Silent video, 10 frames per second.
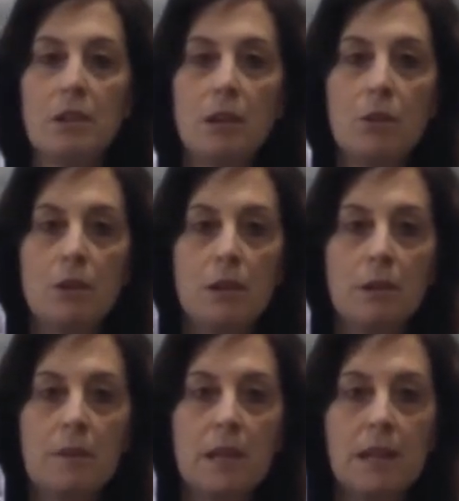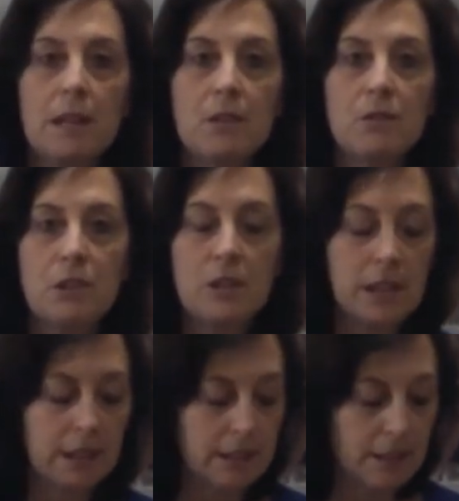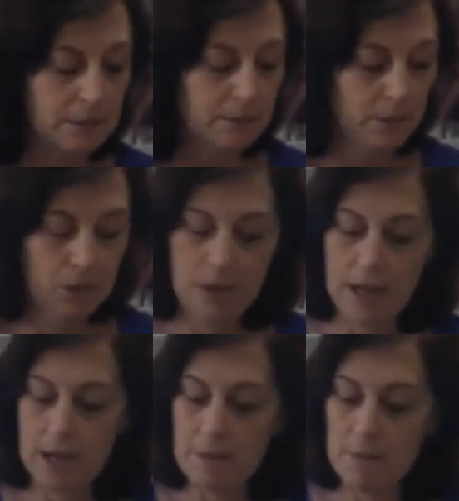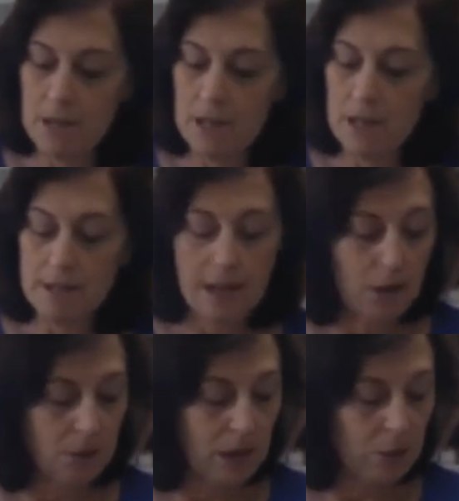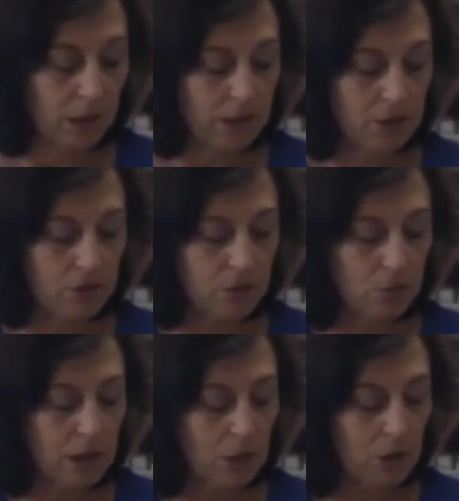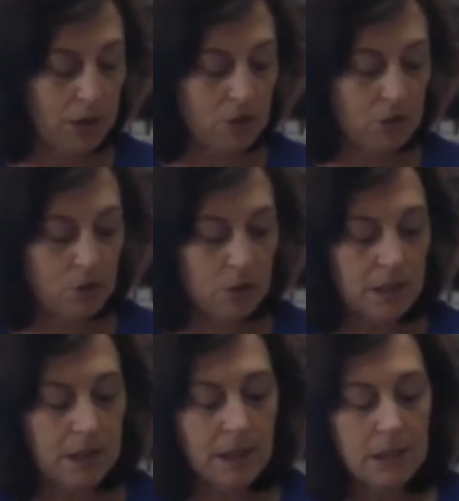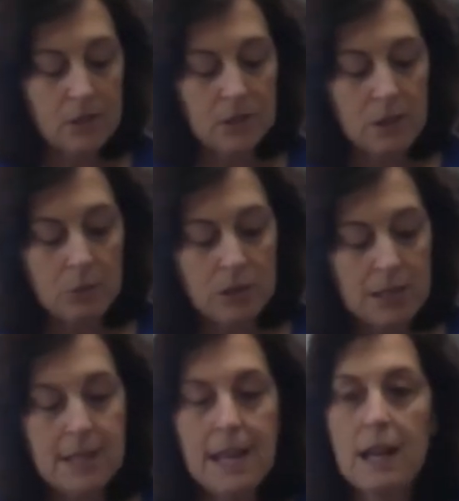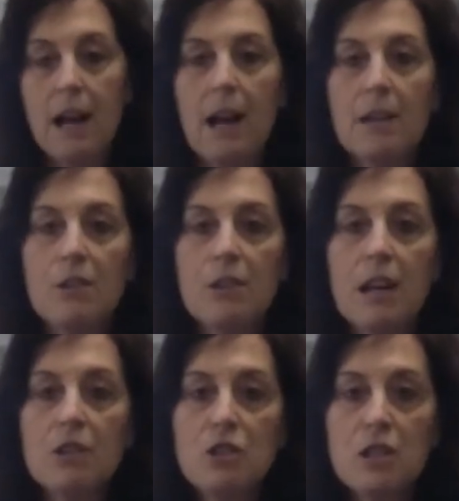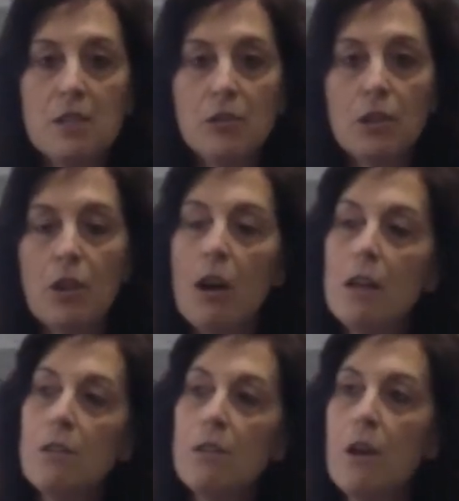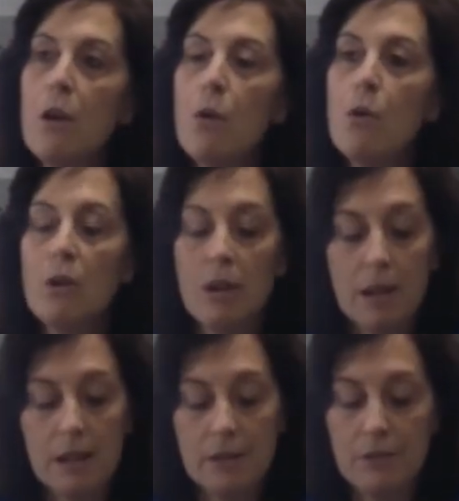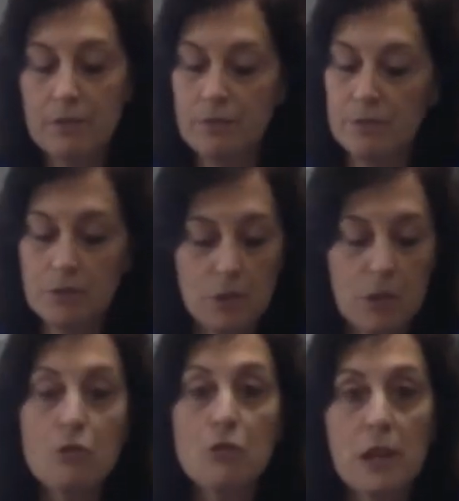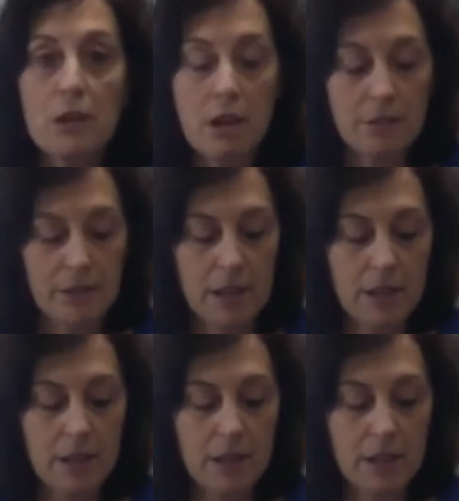oil, is very clear. Okay. Now, what I want to do is I'm going to take either a cheesecloth, or if you don't drink coffee,